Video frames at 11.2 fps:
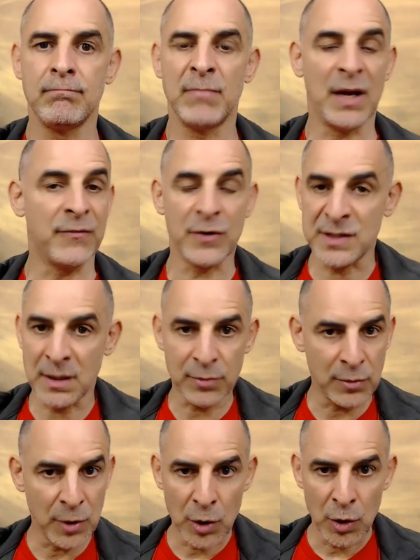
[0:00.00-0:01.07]
by, for
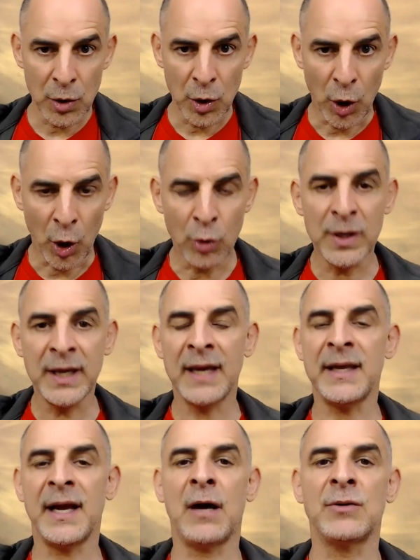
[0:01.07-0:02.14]
example, only
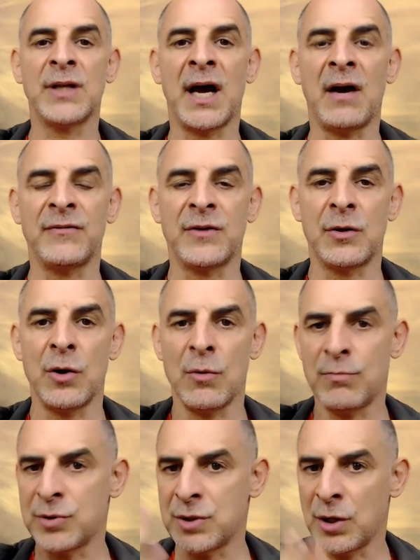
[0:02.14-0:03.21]
getting out after
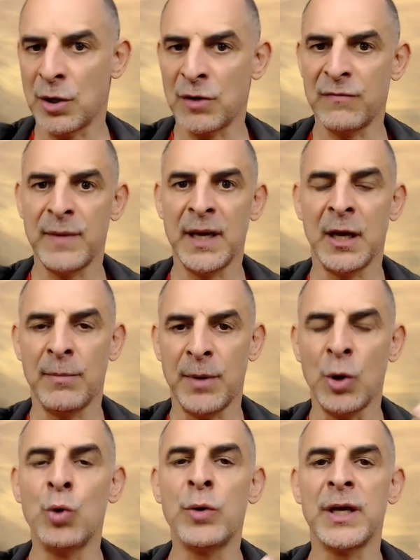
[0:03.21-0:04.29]
putting a lot of makeup
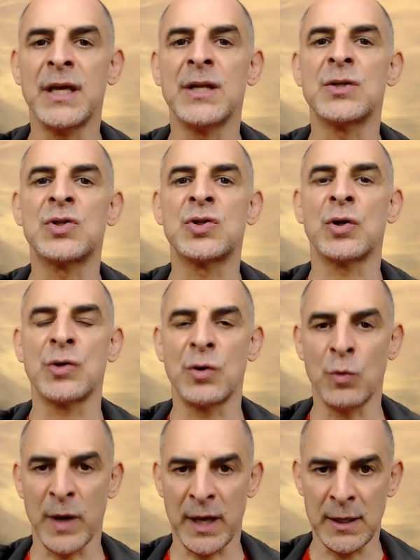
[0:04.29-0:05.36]
and looking in a
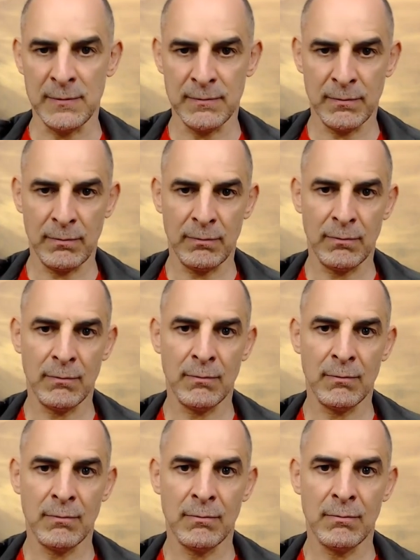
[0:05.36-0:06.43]
certain way,
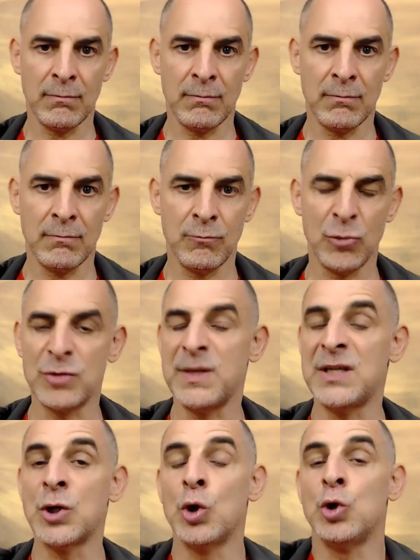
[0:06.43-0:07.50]
which
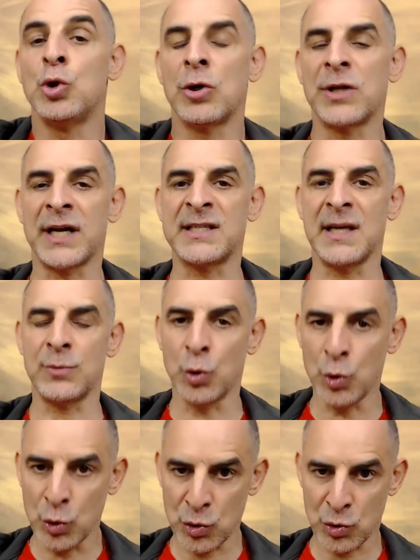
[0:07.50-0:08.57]
means you do not accept
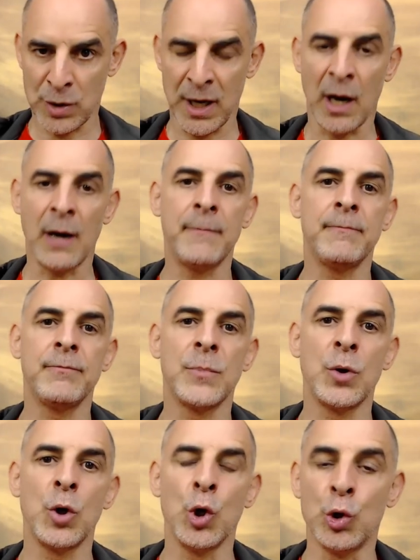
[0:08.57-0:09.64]
who you truly are.
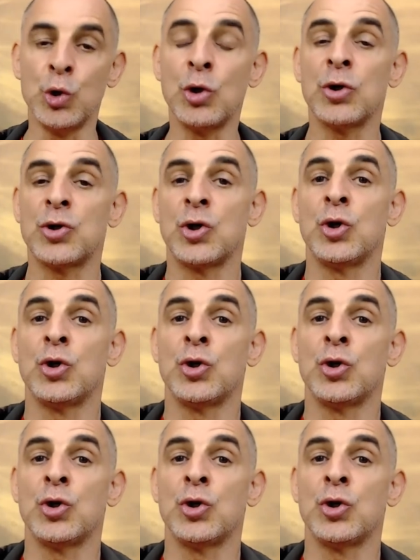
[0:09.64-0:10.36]
You do not